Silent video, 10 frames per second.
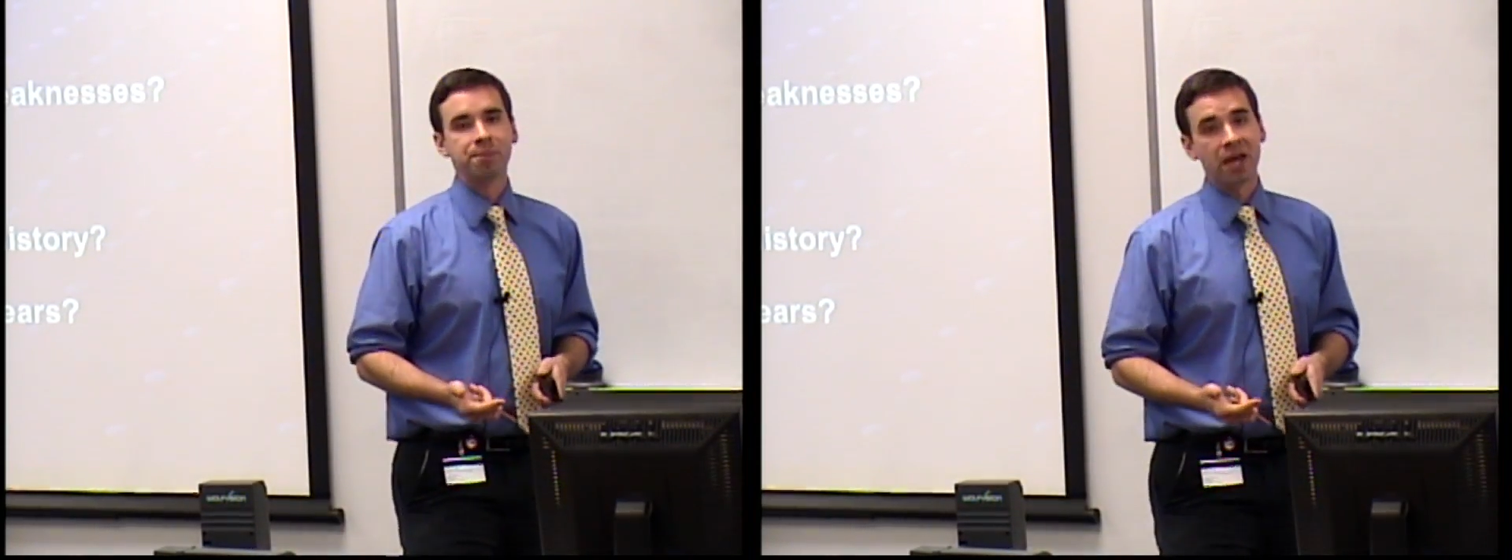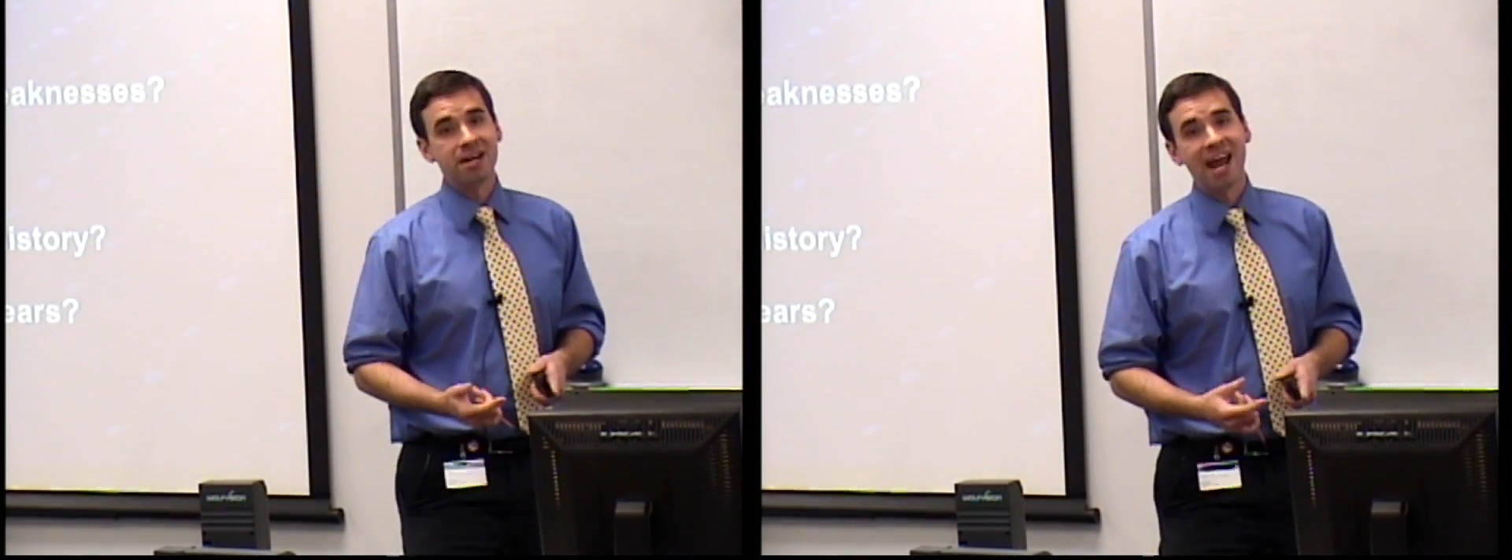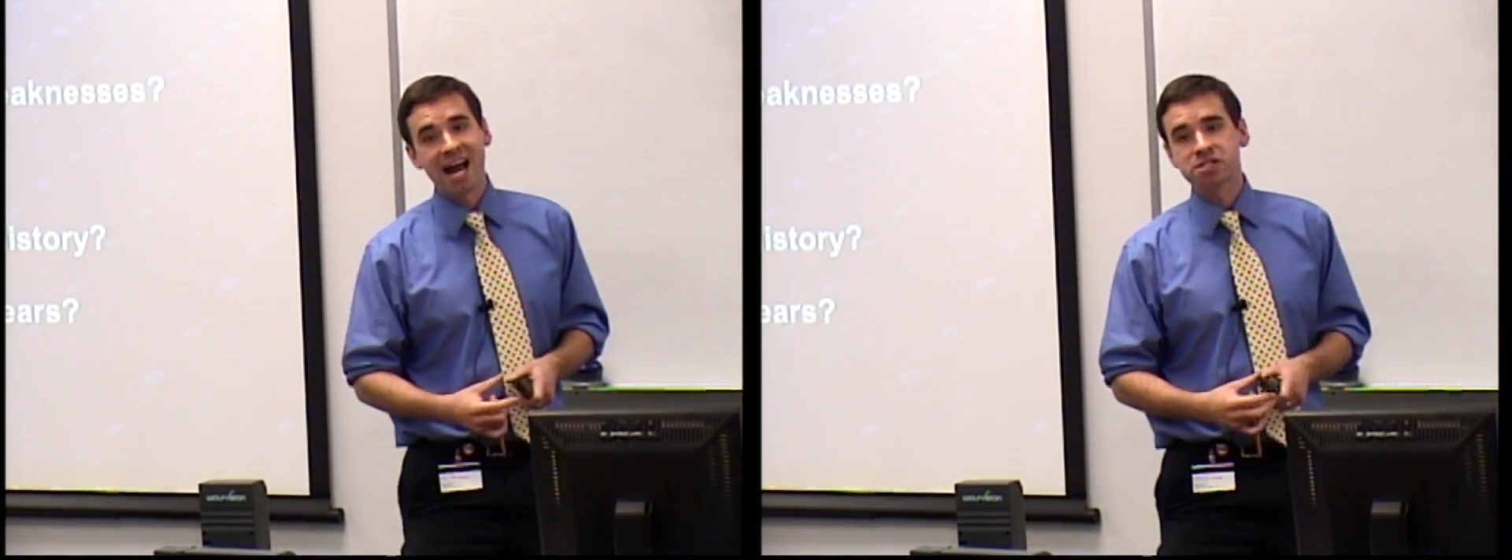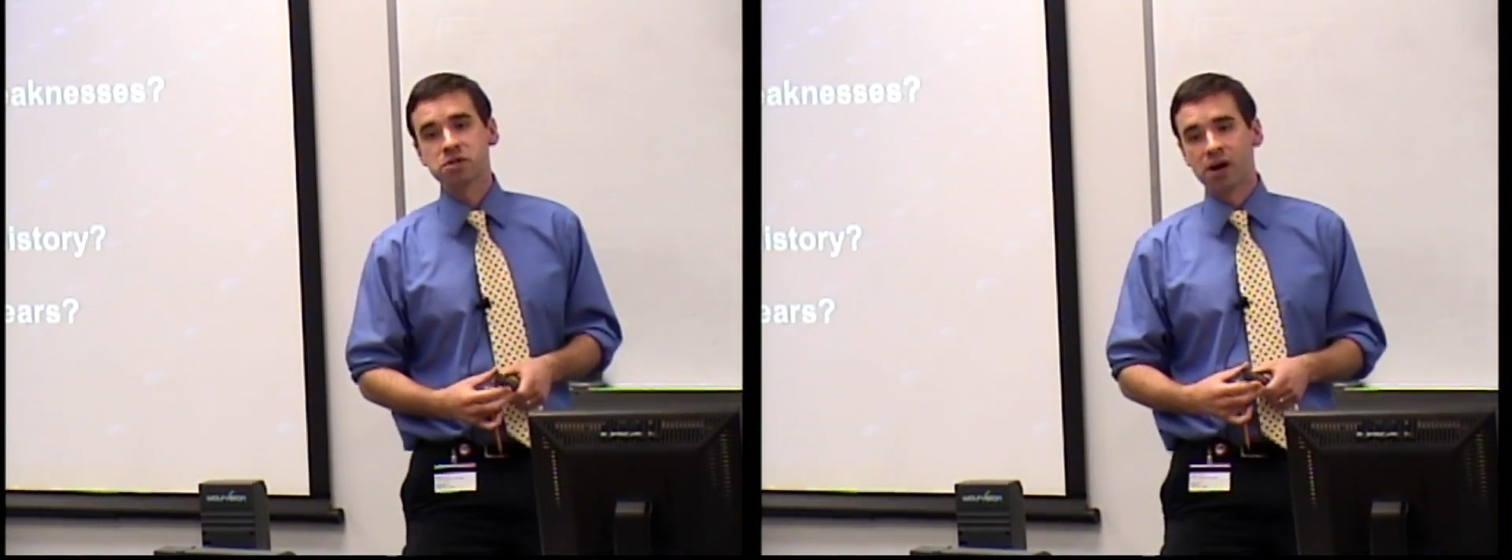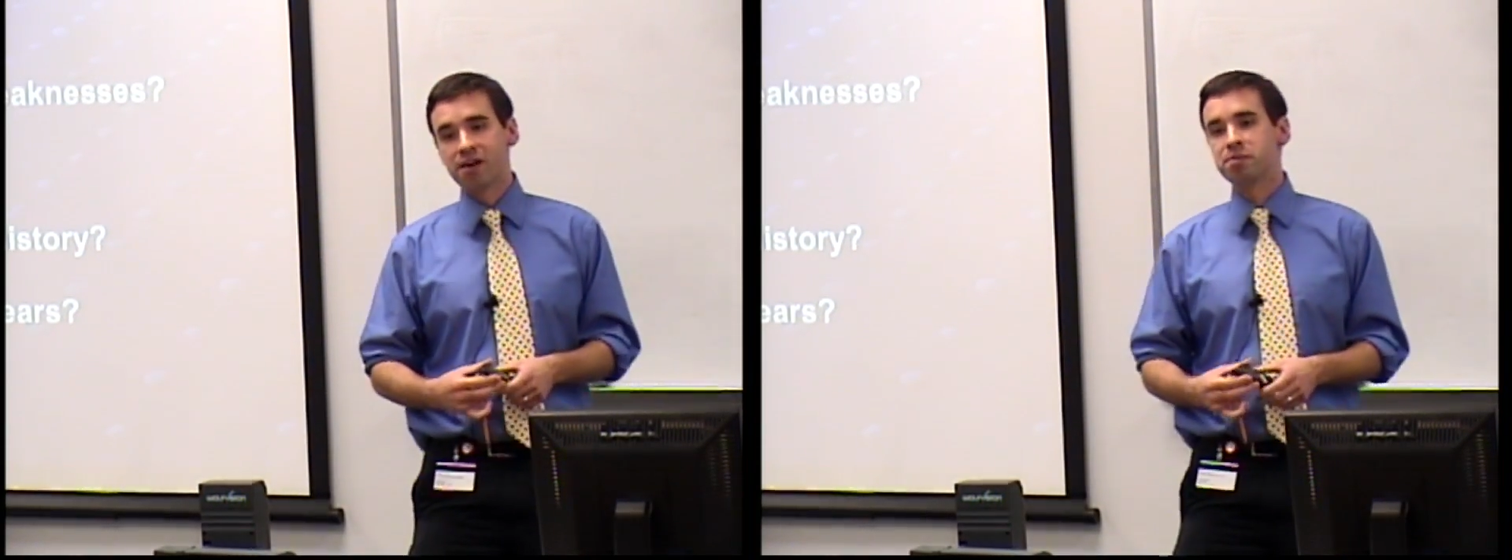a
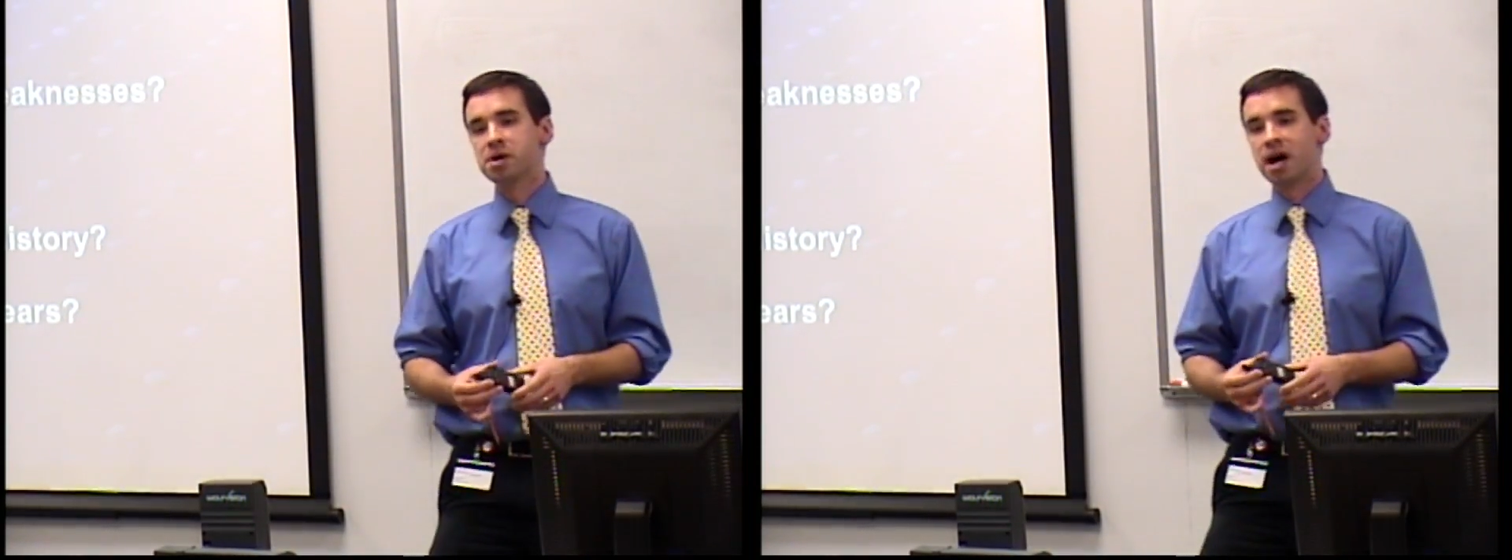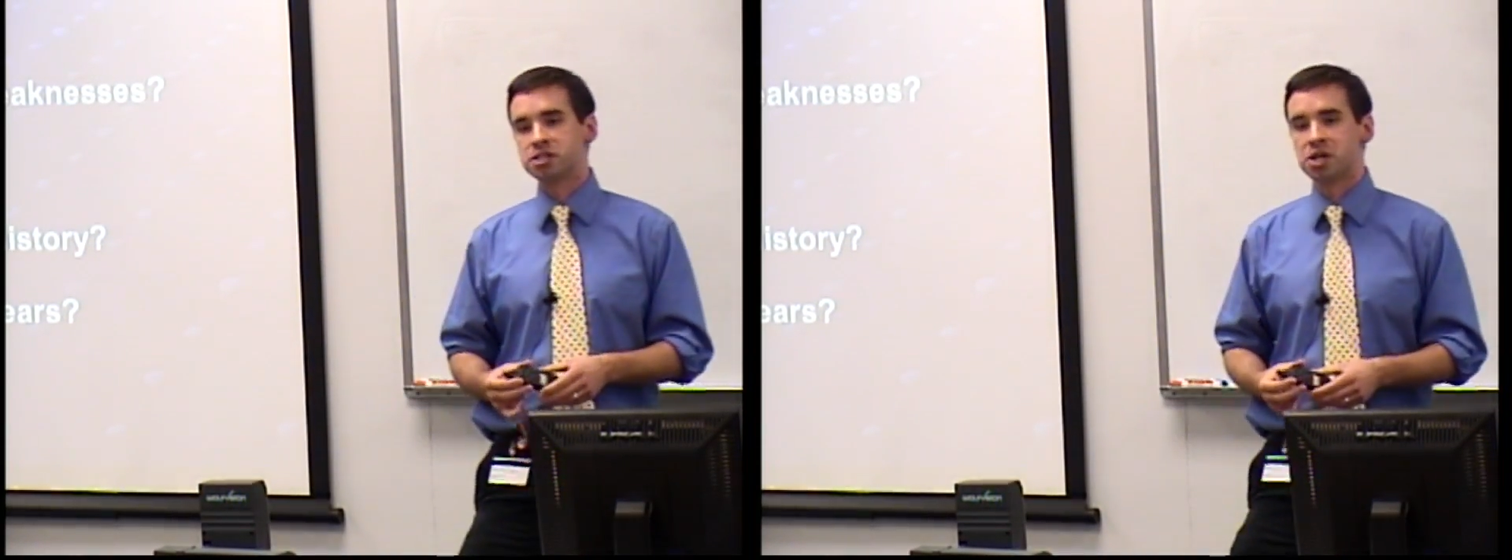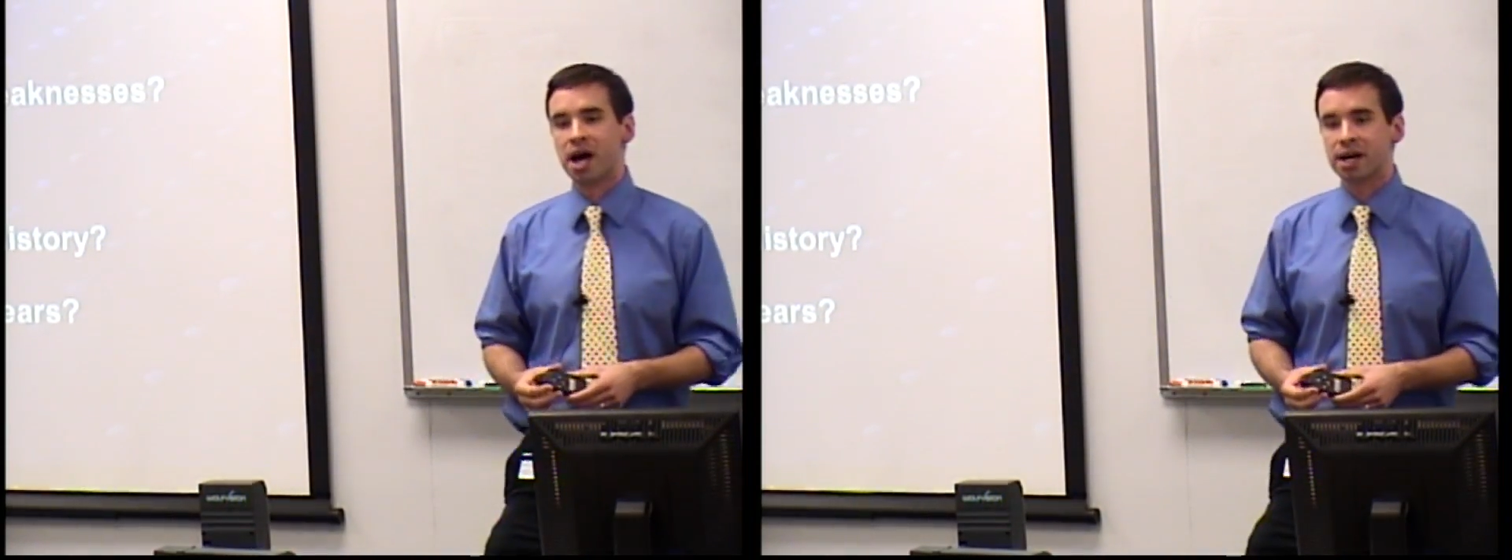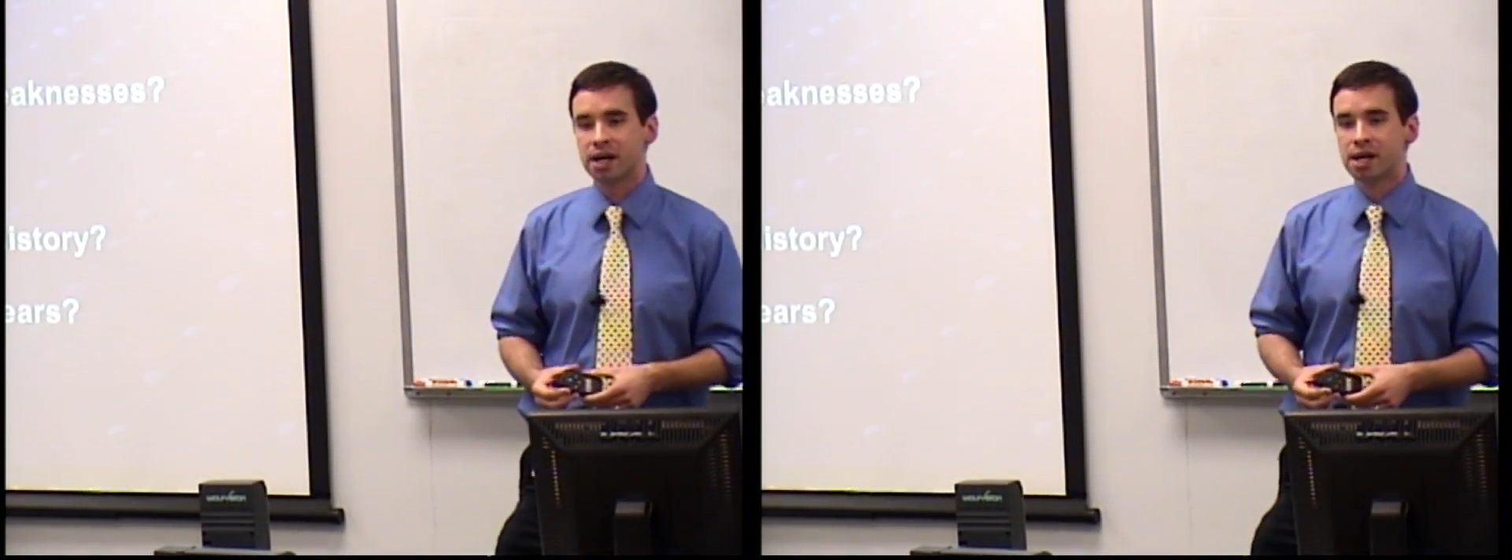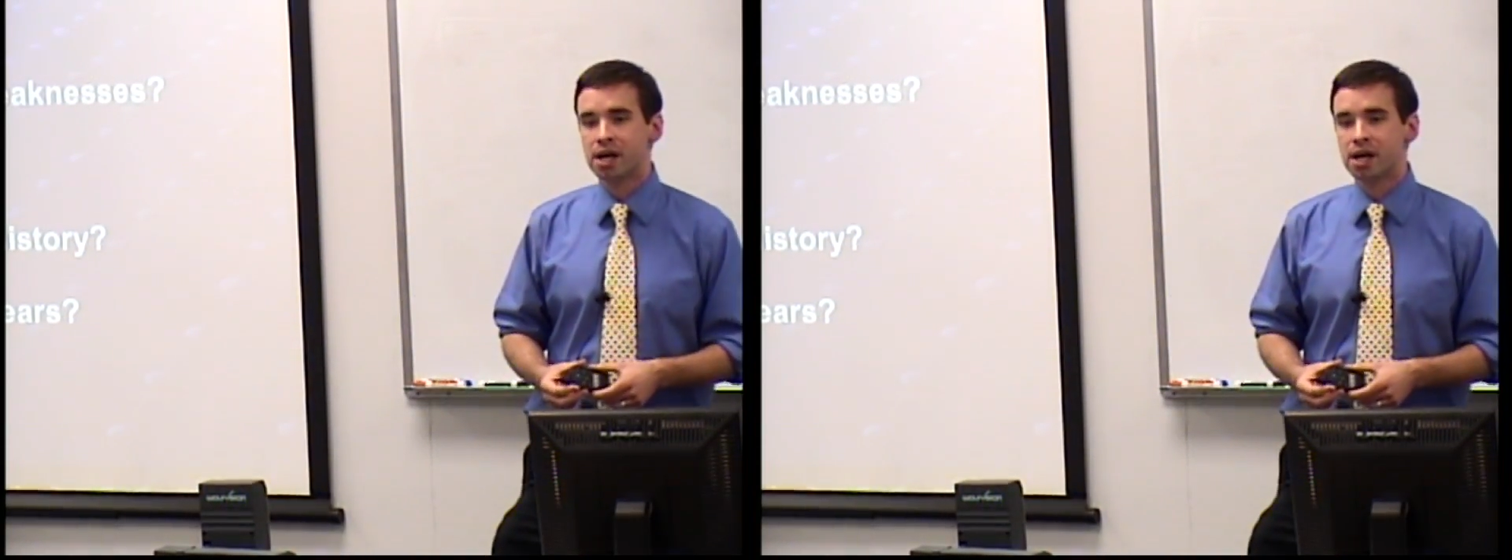national FBI check.